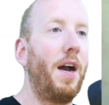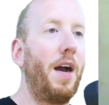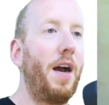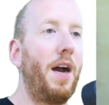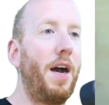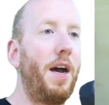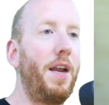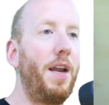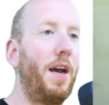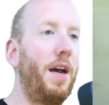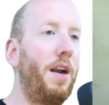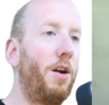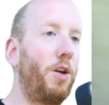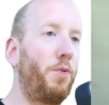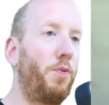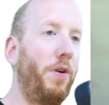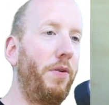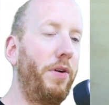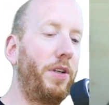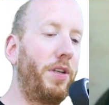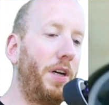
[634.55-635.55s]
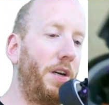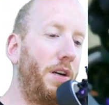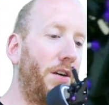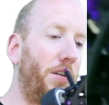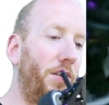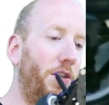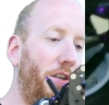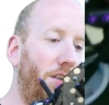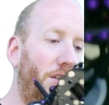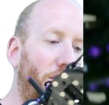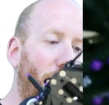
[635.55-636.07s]
The alloy spring
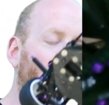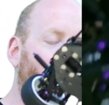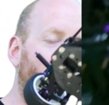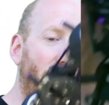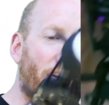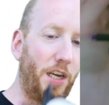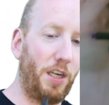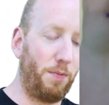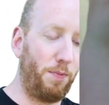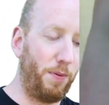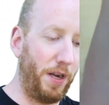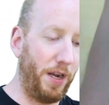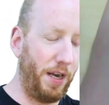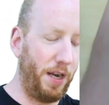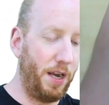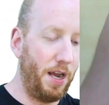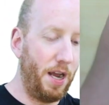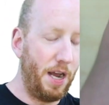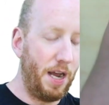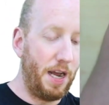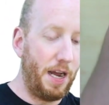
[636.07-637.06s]
retainers, just a nice bling.